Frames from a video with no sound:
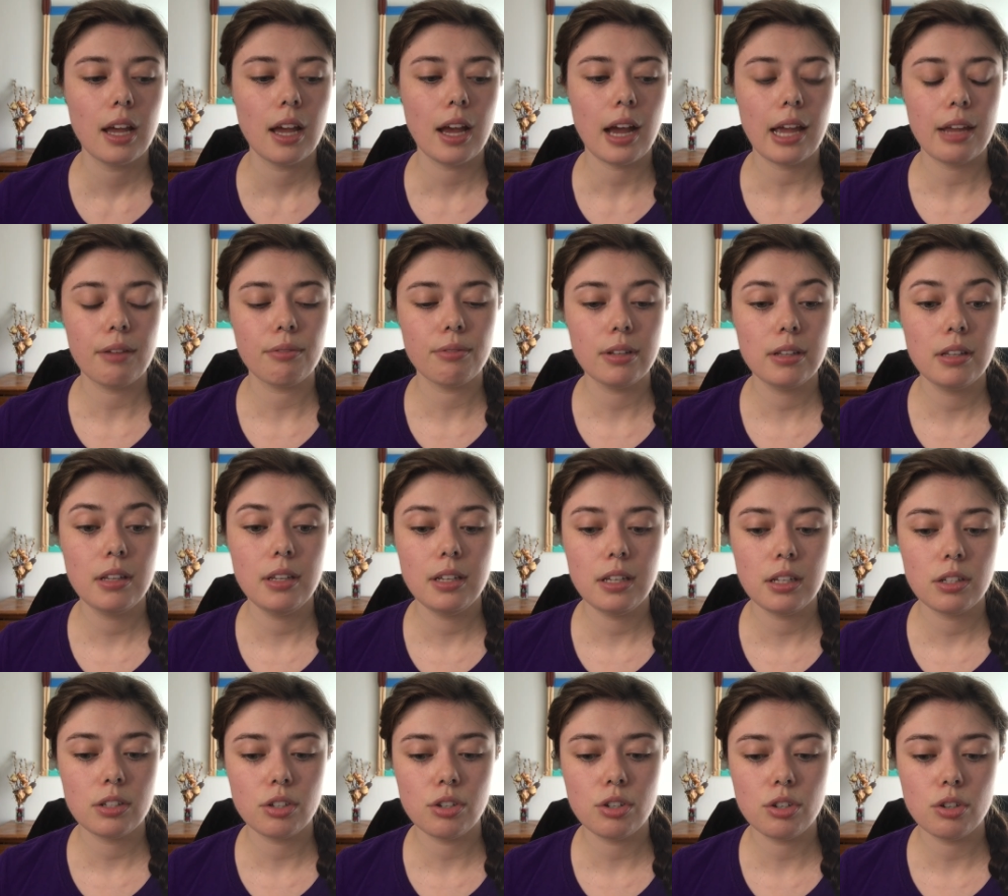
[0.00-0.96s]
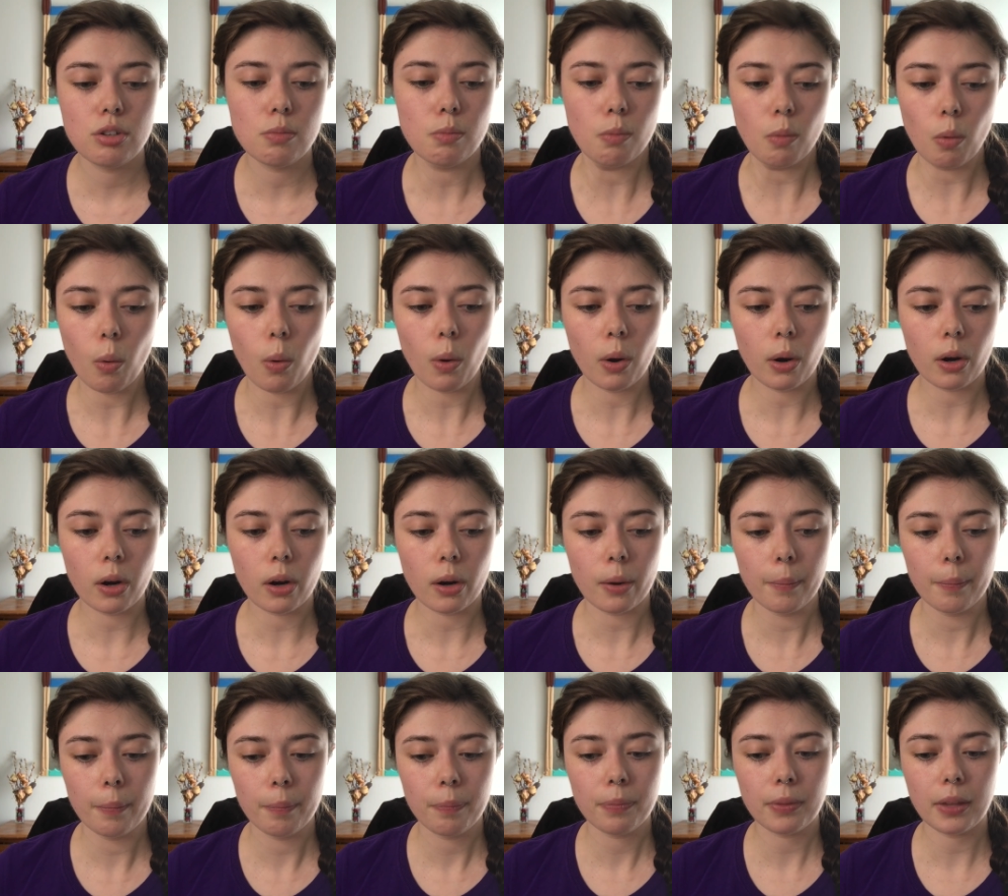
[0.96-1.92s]
I really need to do more
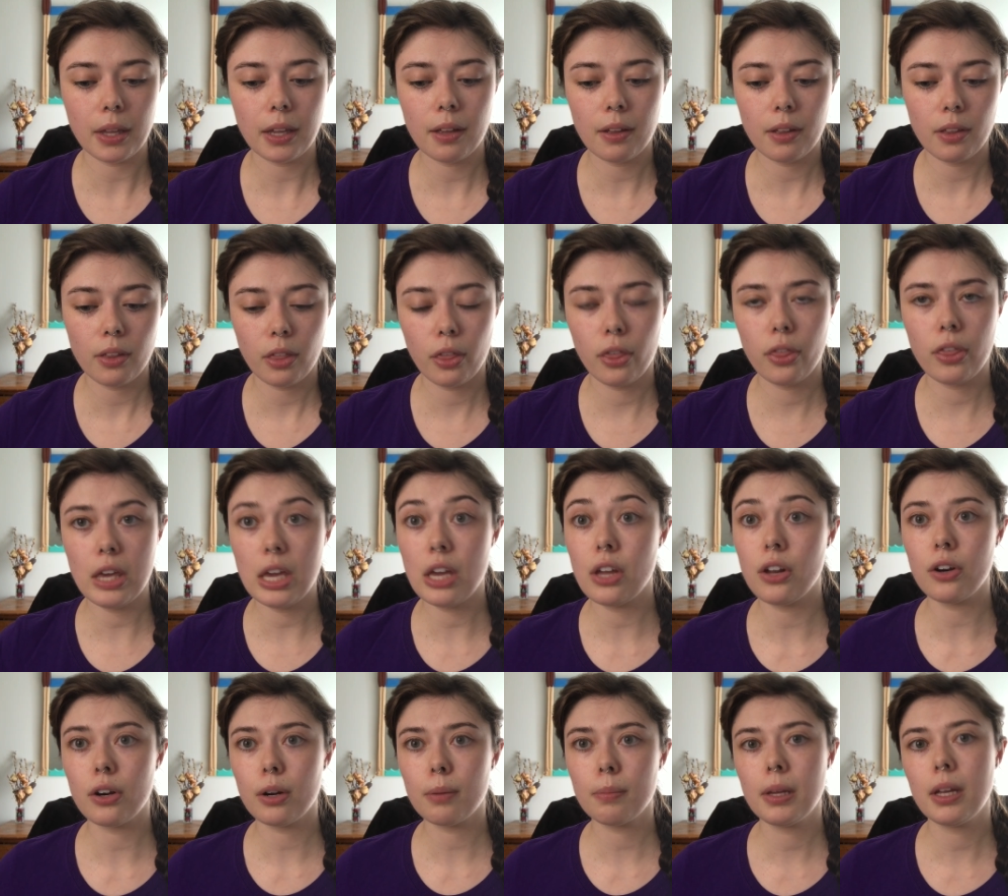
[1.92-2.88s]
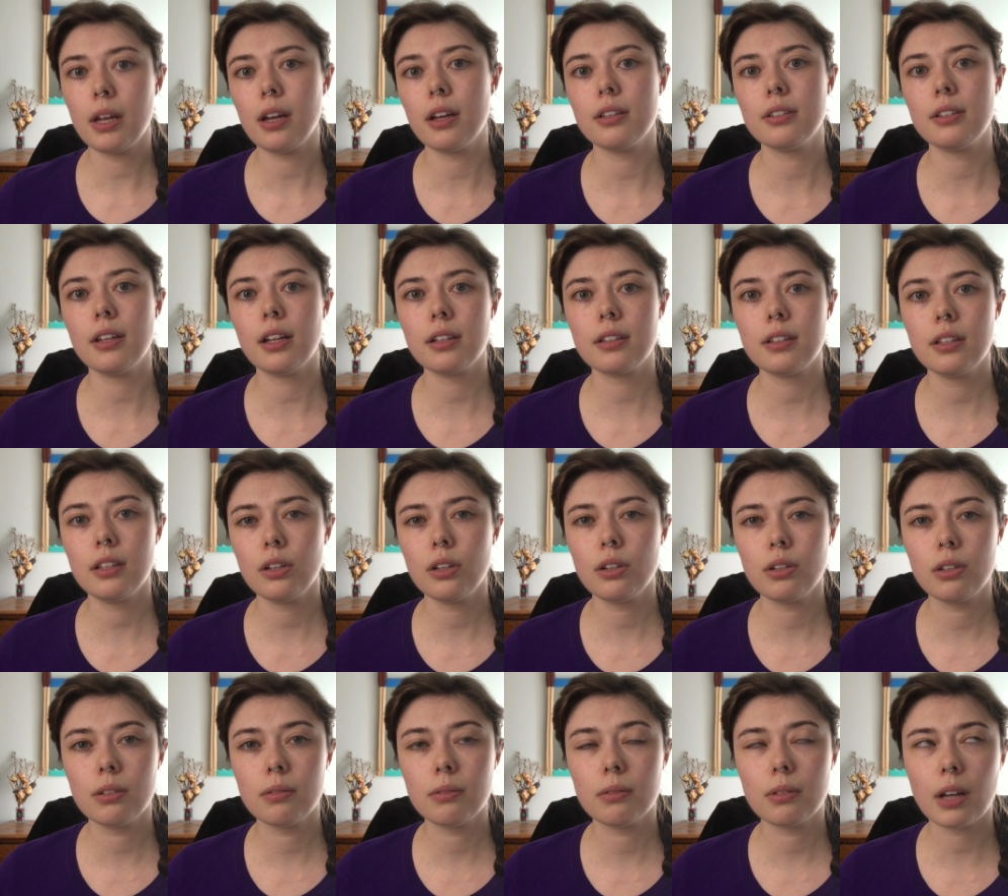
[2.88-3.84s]
like theater, because that's the
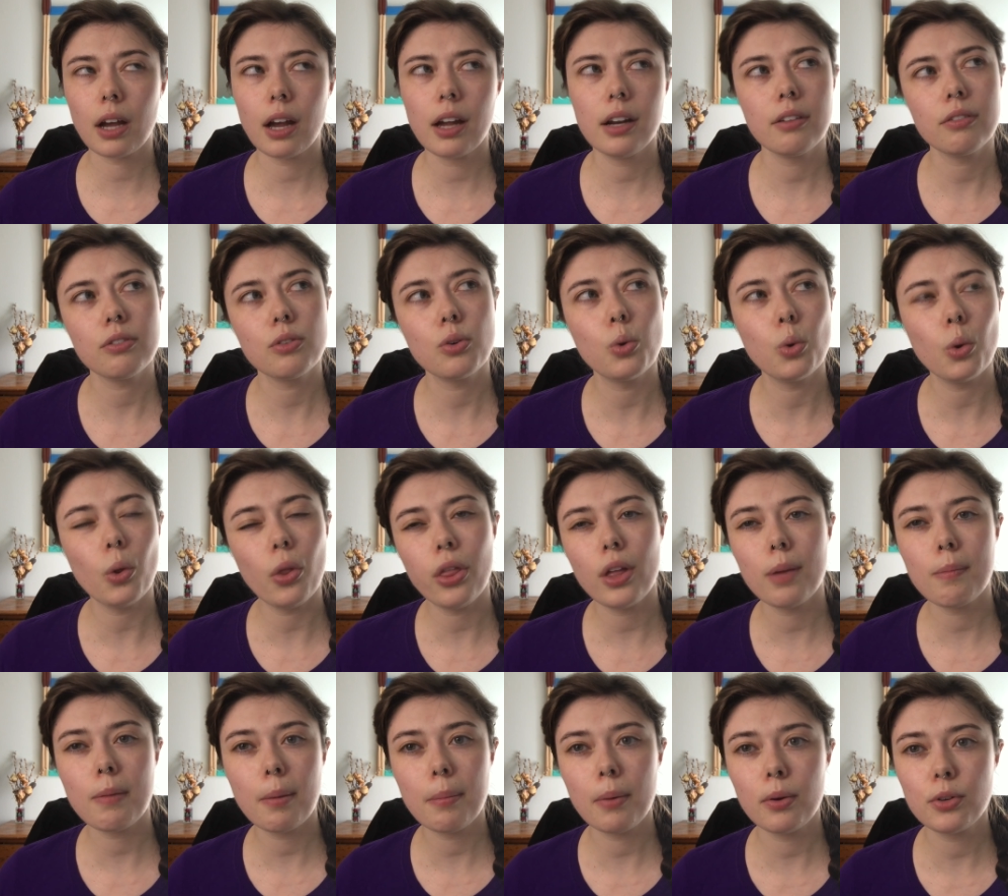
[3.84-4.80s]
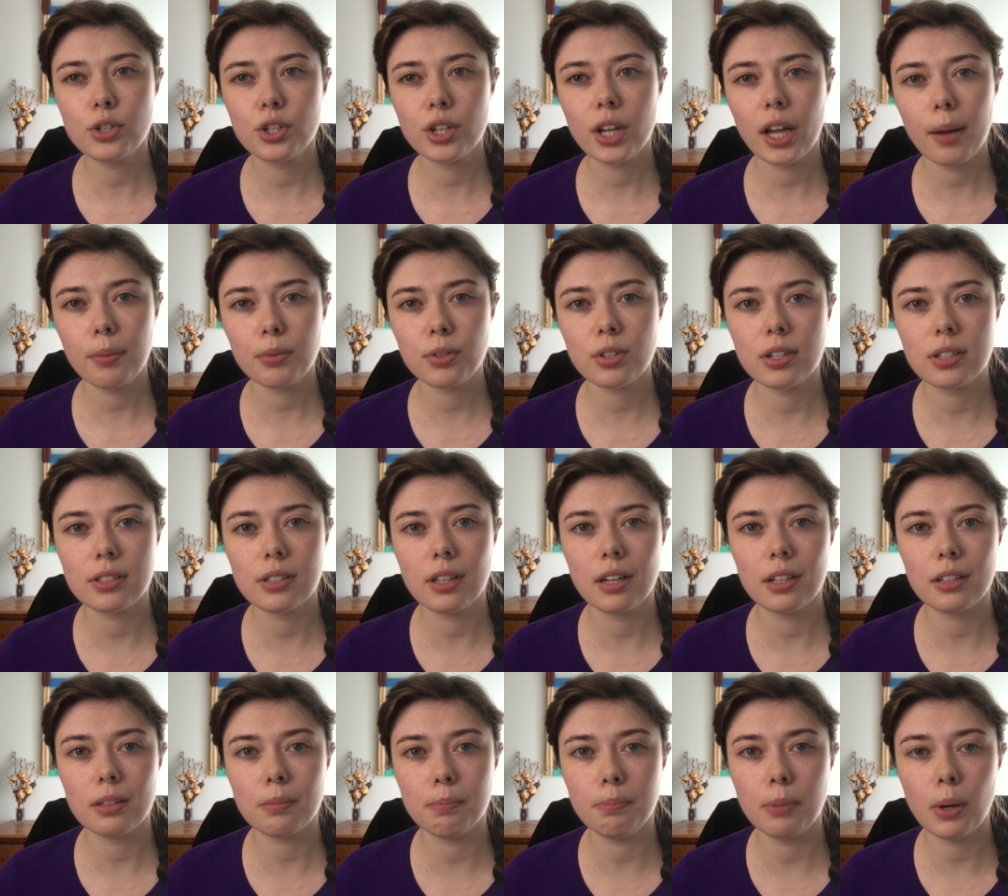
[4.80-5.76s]
kind of cool thing about motion capture, is that
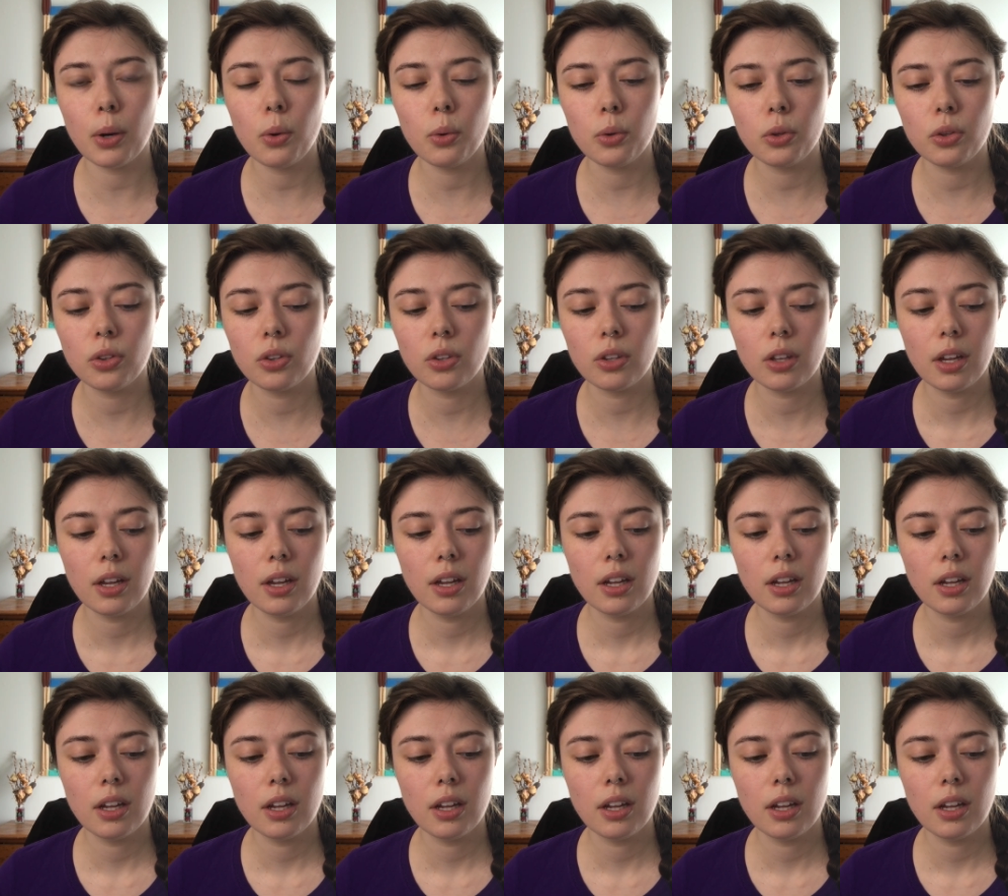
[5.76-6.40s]
it's both